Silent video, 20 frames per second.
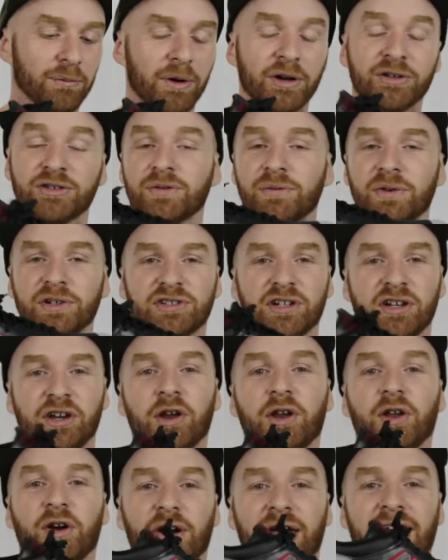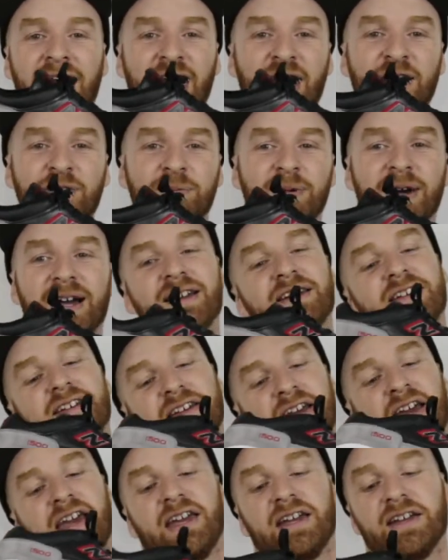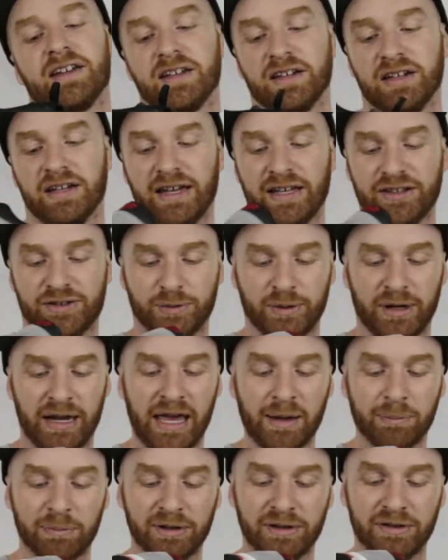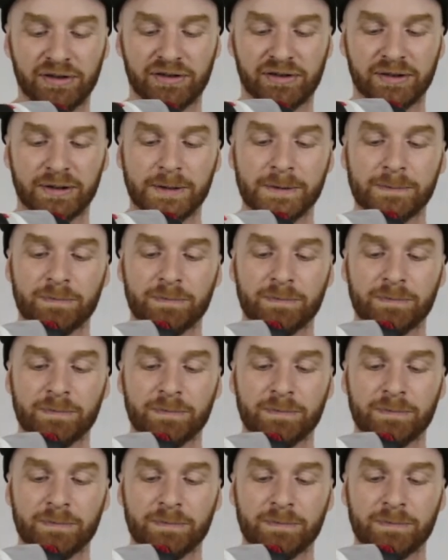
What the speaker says: most of which I no longer have, but hey, that's what happens.